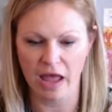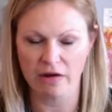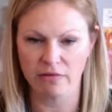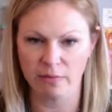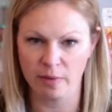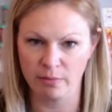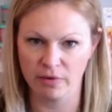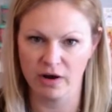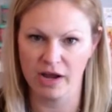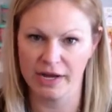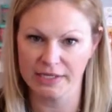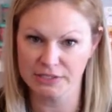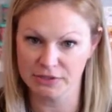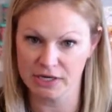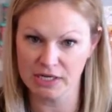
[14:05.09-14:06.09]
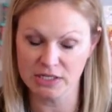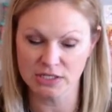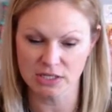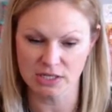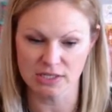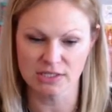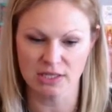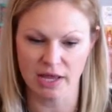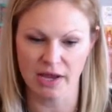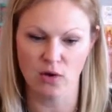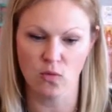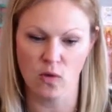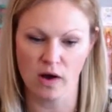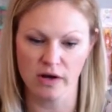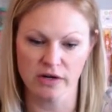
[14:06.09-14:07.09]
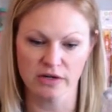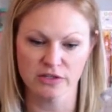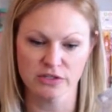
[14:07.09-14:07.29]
And remember, hydrangea is like water.